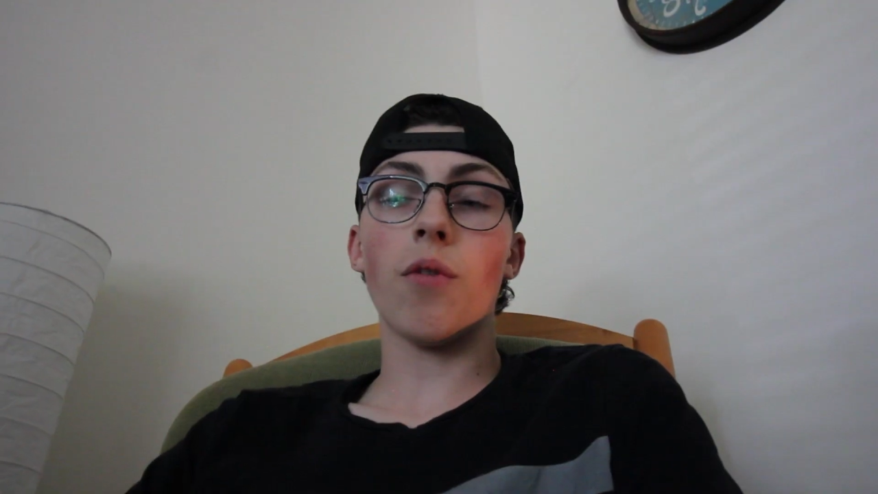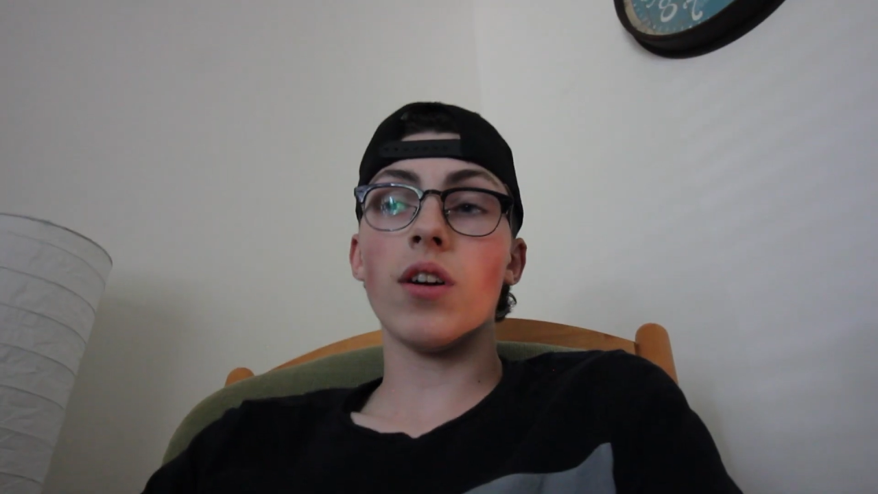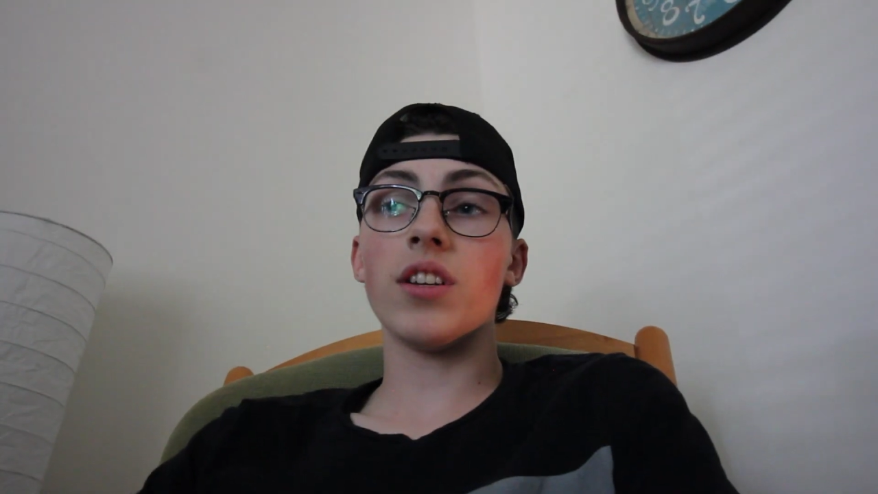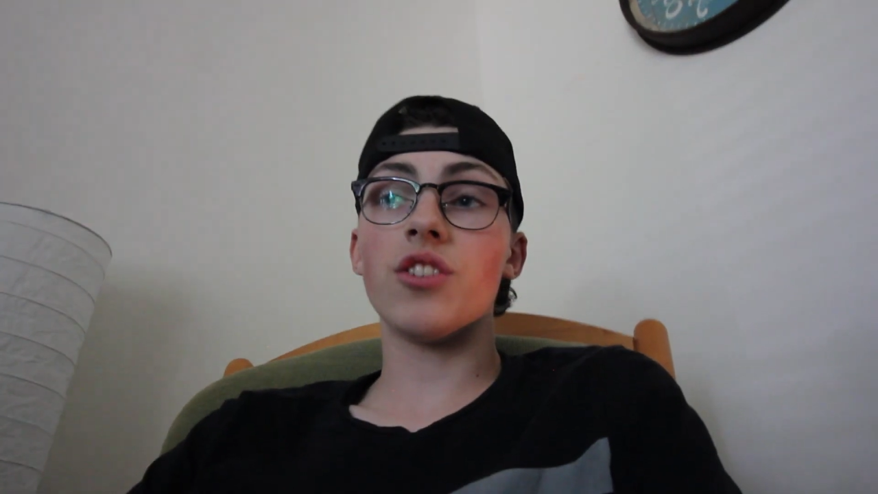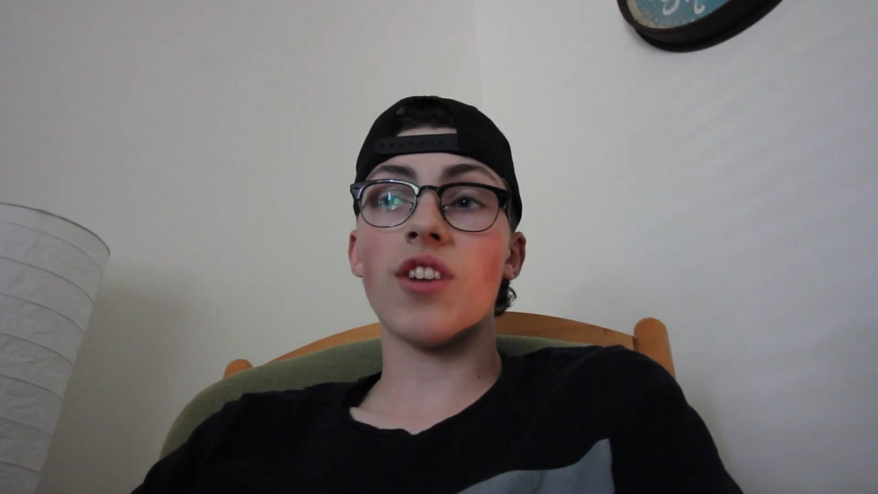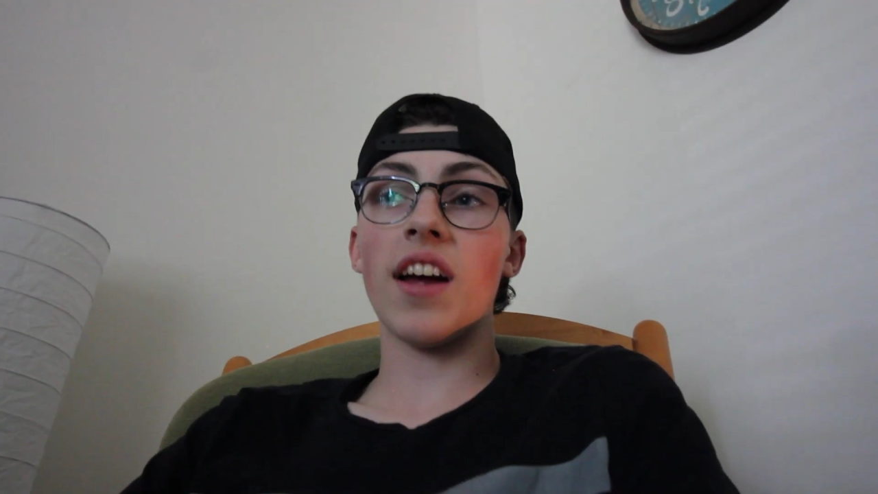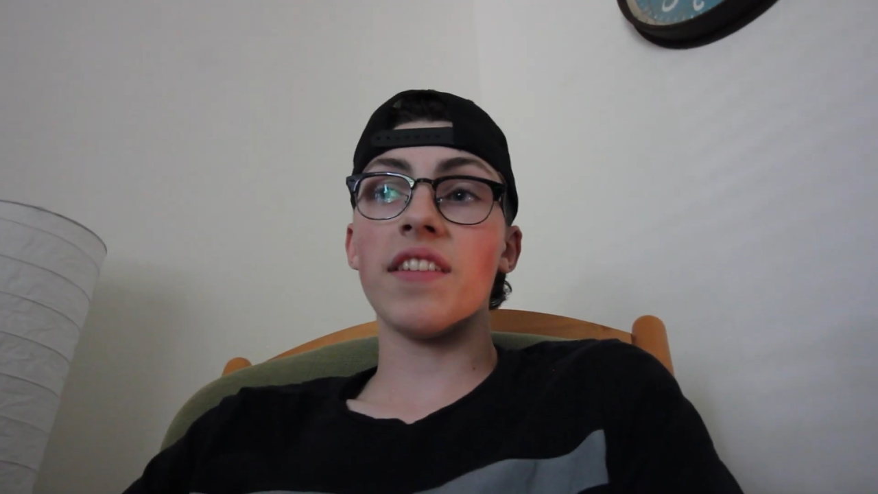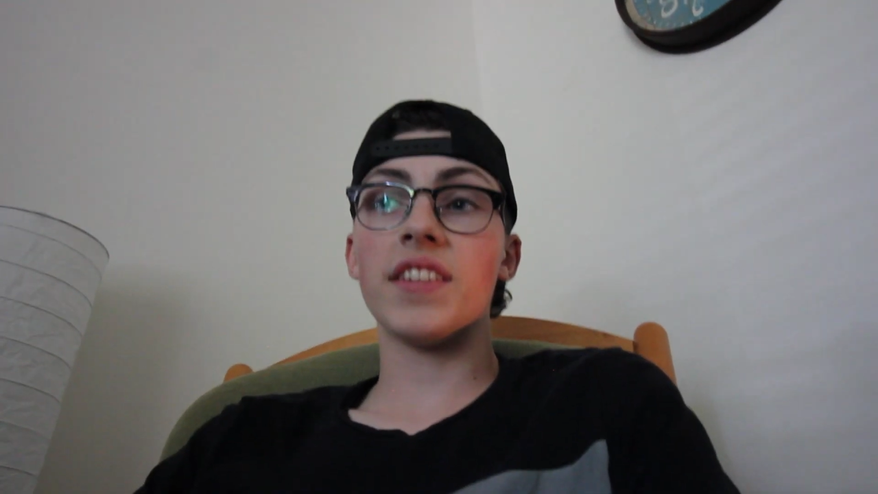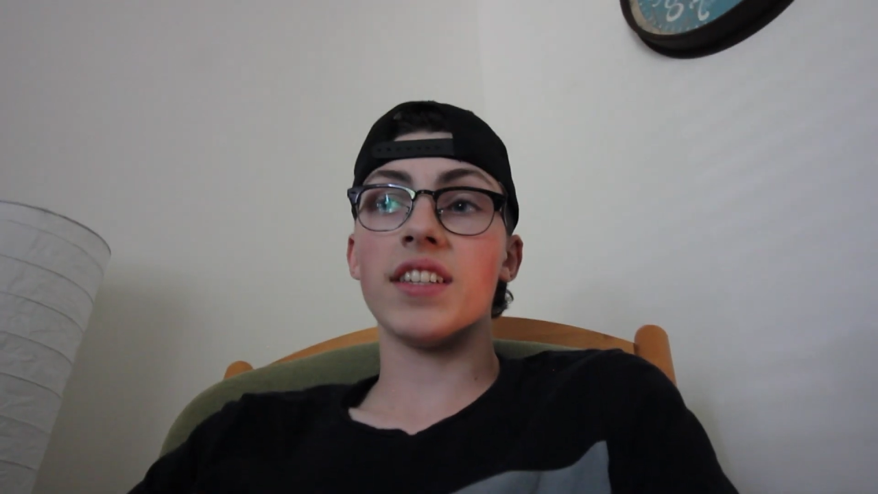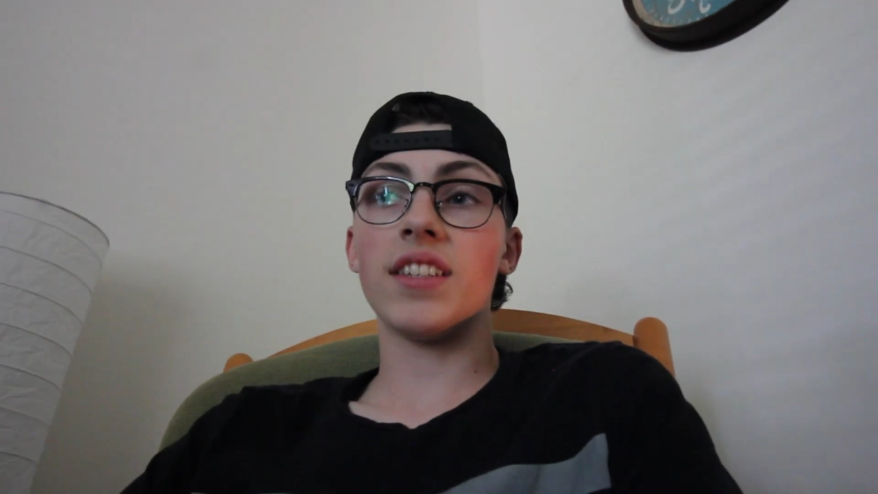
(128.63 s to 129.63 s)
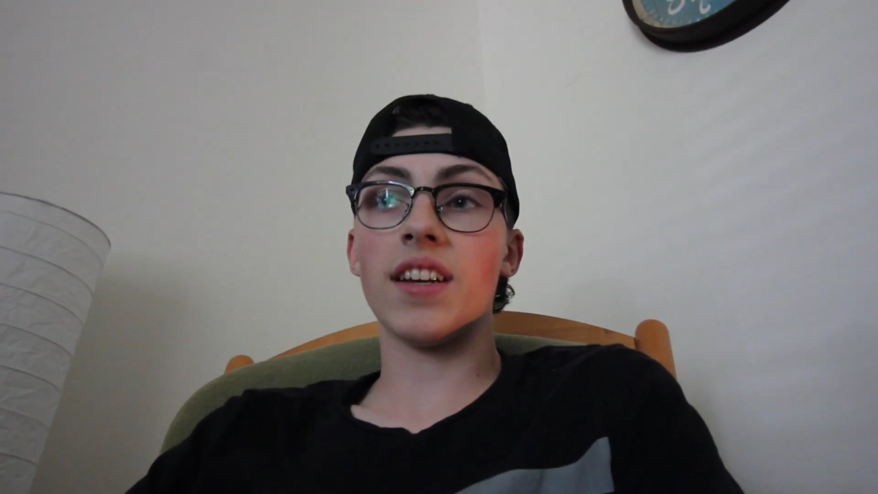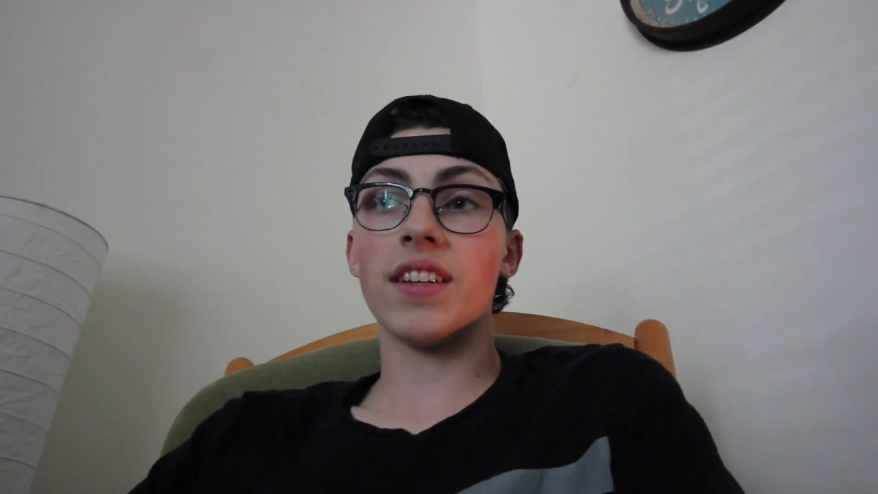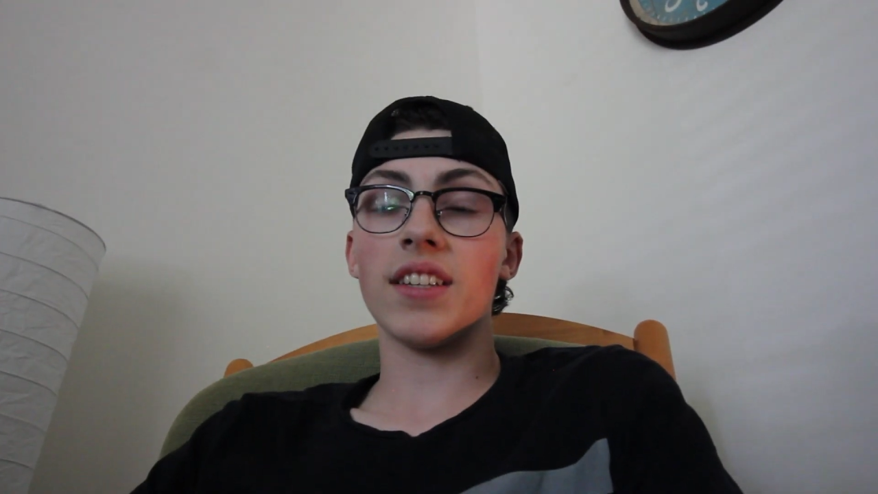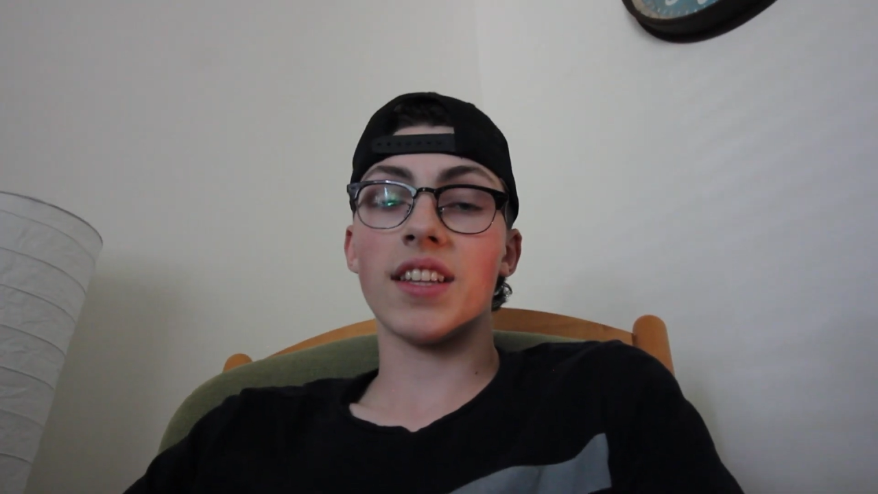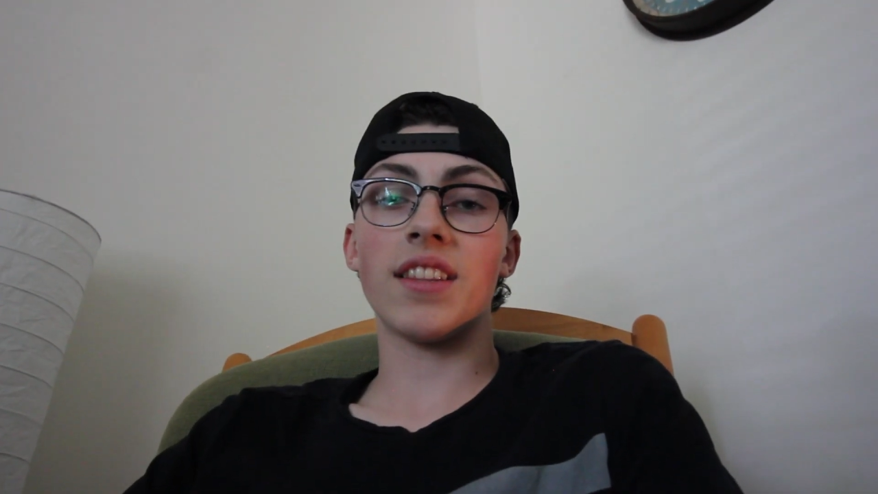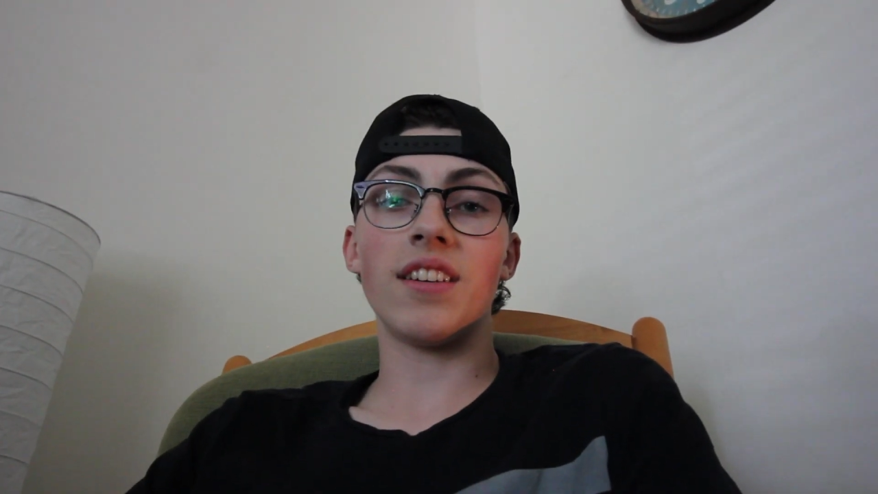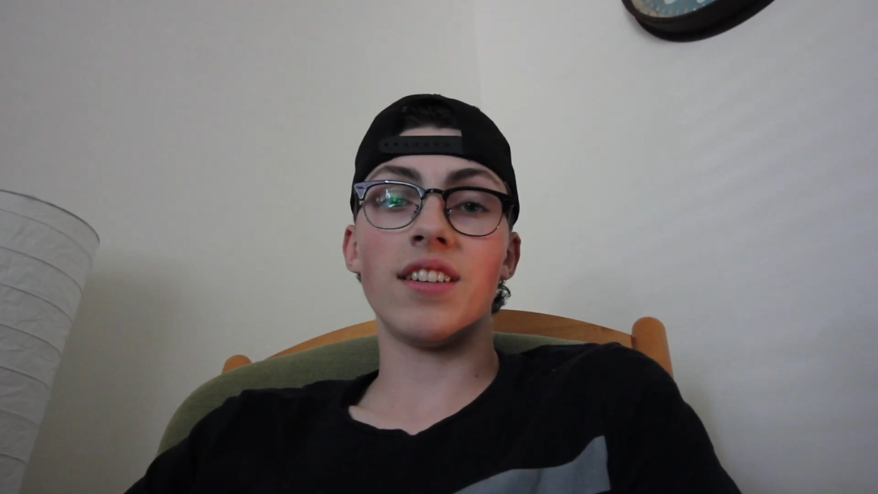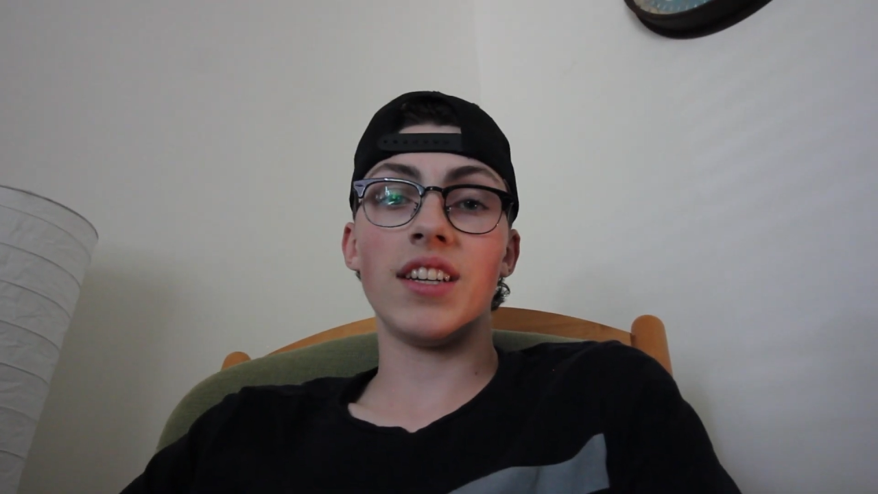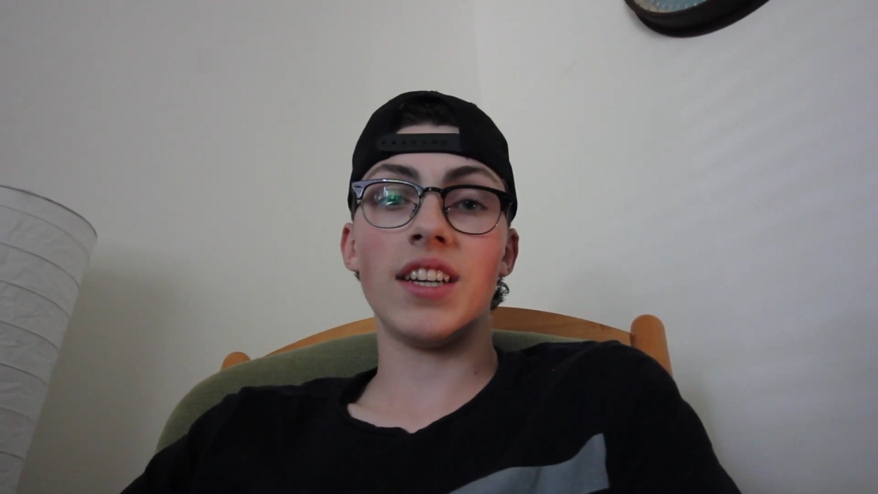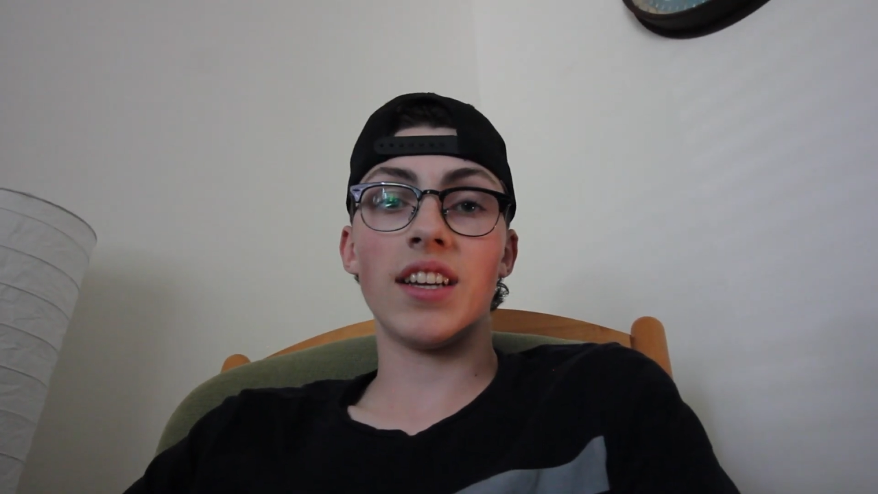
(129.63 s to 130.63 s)
I wanted to drive since I was like
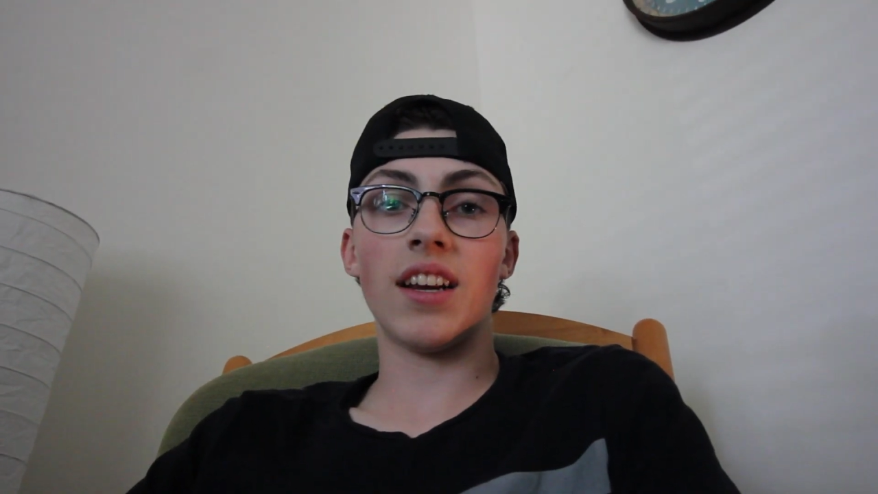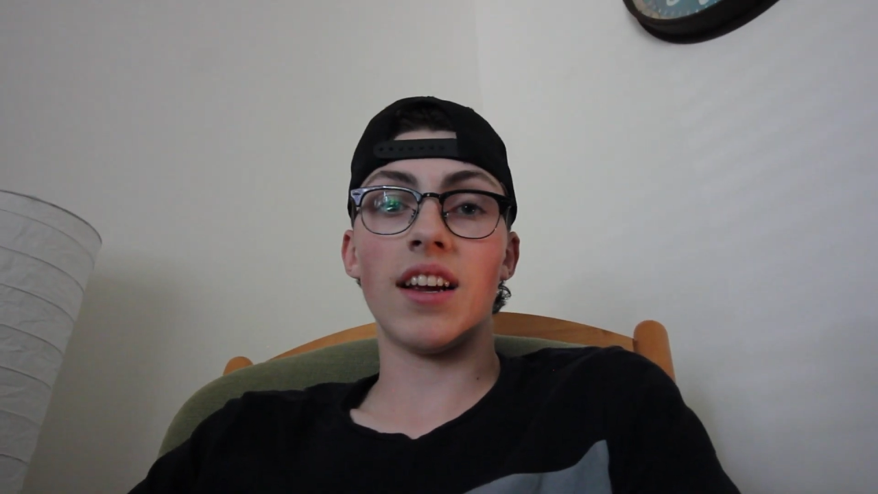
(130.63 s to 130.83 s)
13 and